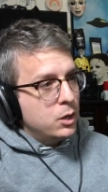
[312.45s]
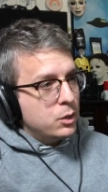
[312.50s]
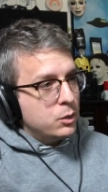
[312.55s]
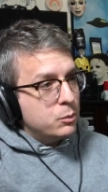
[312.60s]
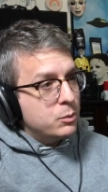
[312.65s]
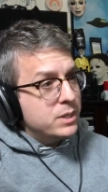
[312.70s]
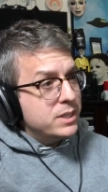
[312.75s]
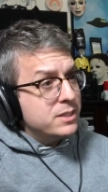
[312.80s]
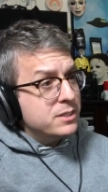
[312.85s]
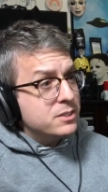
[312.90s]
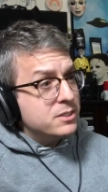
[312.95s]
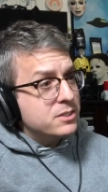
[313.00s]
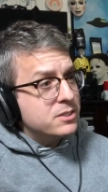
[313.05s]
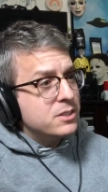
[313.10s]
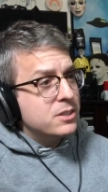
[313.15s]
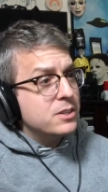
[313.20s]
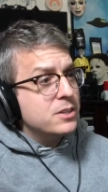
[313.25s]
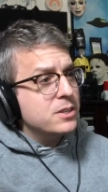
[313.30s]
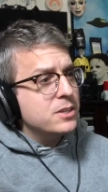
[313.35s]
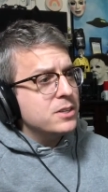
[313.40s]
we'll
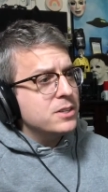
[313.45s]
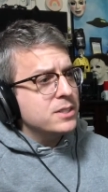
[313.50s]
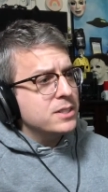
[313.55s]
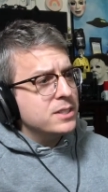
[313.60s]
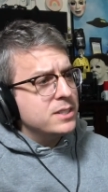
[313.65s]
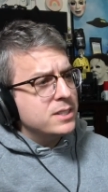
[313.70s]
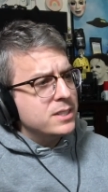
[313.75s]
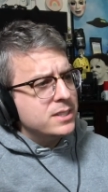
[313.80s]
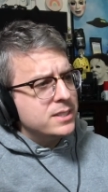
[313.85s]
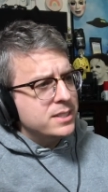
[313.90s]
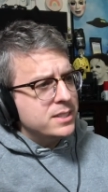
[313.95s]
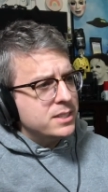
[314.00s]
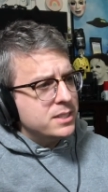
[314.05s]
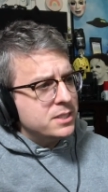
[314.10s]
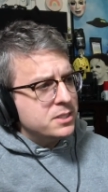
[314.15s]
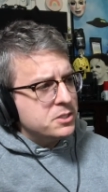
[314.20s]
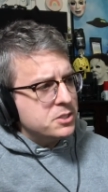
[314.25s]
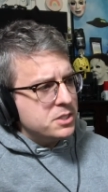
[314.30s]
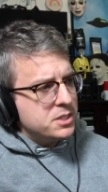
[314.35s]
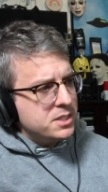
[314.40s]
start on
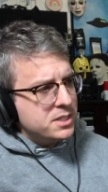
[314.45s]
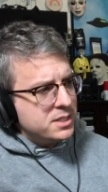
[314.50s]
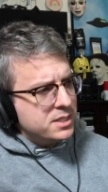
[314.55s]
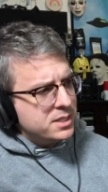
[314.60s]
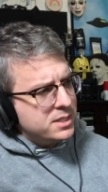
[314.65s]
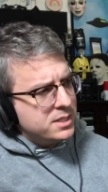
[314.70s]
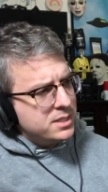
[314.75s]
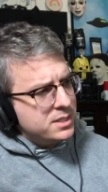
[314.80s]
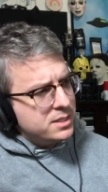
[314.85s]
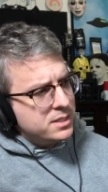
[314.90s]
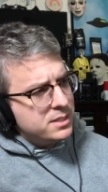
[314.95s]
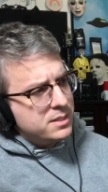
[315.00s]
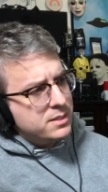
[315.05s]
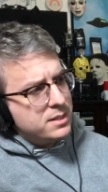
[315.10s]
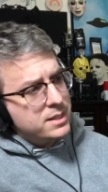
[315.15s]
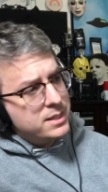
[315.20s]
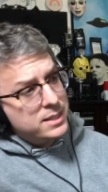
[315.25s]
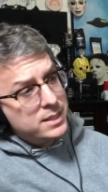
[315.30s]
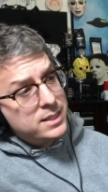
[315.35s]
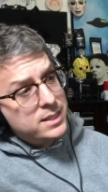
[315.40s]
a G,
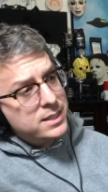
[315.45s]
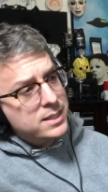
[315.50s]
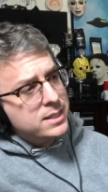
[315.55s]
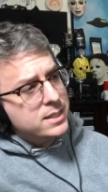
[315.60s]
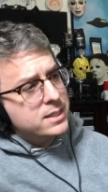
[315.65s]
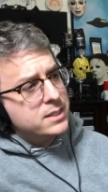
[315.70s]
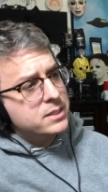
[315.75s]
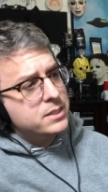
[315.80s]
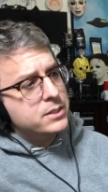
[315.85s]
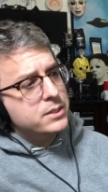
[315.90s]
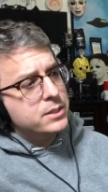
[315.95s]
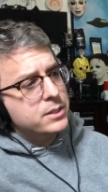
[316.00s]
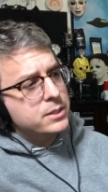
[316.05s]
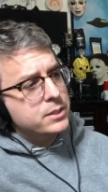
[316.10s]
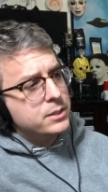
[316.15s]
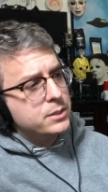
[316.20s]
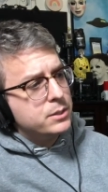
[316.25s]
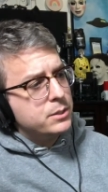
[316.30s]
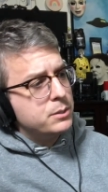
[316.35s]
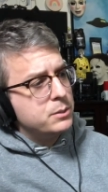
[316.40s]
then
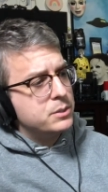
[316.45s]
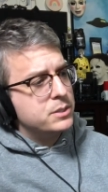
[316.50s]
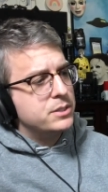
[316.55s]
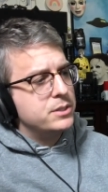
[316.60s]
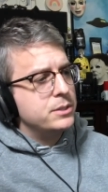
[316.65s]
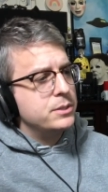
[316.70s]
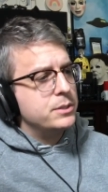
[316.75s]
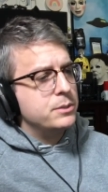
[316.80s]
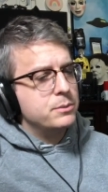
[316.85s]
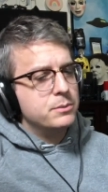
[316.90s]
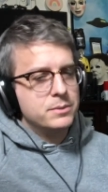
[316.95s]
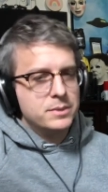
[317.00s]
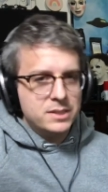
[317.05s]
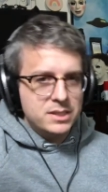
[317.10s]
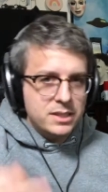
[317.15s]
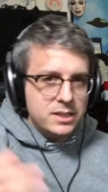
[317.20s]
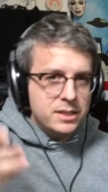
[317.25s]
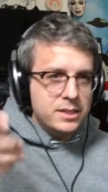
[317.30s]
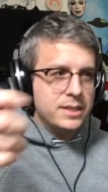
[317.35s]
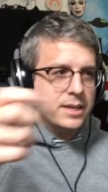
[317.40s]
go to...
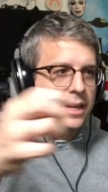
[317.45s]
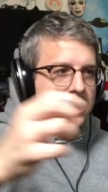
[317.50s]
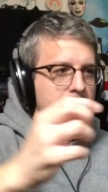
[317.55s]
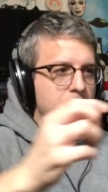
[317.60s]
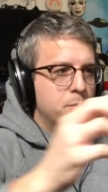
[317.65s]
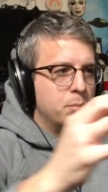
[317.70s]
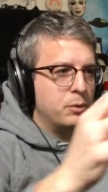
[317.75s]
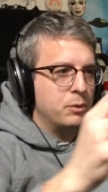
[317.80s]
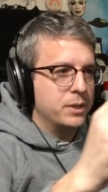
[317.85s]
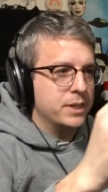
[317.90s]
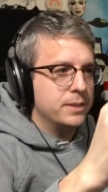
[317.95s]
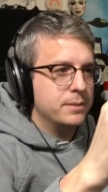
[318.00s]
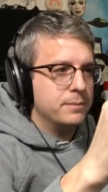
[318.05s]
You get the point.